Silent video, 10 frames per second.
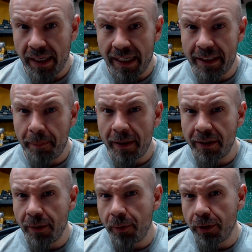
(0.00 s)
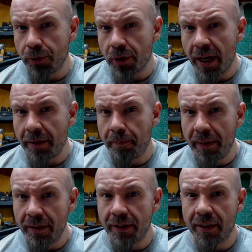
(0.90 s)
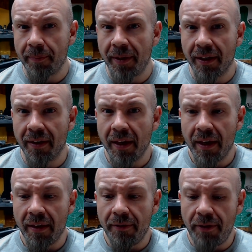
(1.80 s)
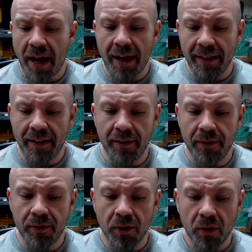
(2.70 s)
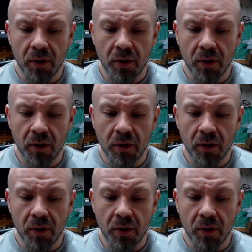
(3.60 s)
especially when you're trying to build something that is